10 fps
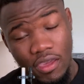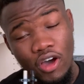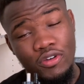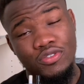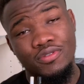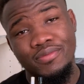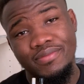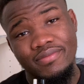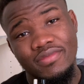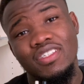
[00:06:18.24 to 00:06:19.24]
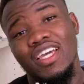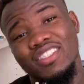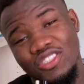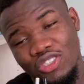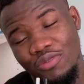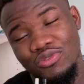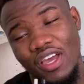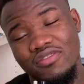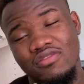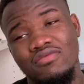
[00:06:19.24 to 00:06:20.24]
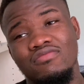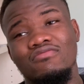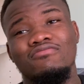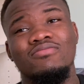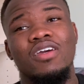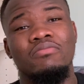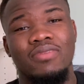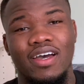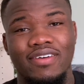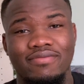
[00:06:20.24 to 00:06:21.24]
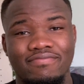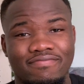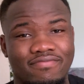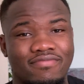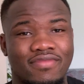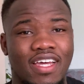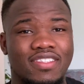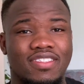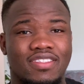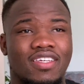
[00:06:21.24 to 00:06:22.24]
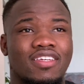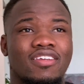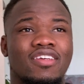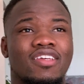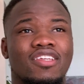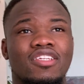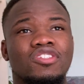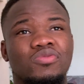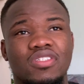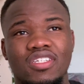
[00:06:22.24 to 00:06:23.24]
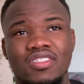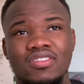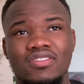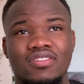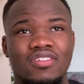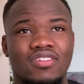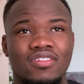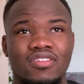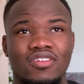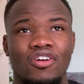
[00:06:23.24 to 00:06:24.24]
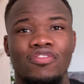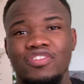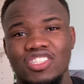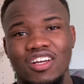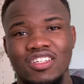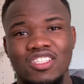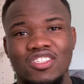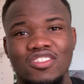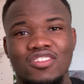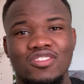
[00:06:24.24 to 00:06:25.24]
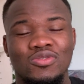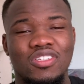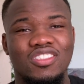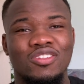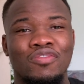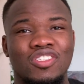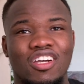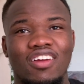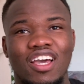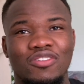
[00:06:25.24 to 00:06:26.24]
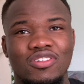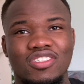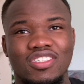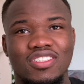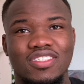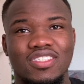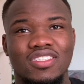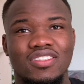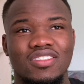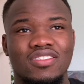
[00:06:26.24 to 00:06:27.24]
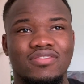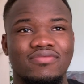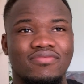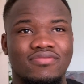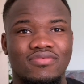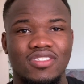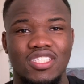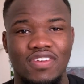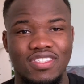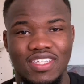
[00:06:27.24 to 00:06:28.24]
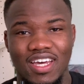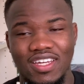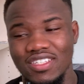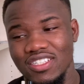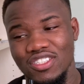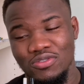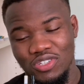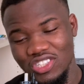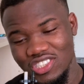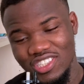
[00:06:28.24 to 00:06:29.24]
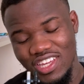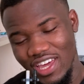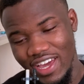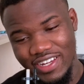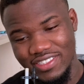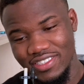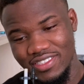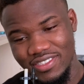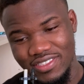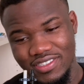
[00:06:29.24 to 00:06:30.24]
Also, getting jobs, you have to remember that Sweden's official language is svenska, Swedish, and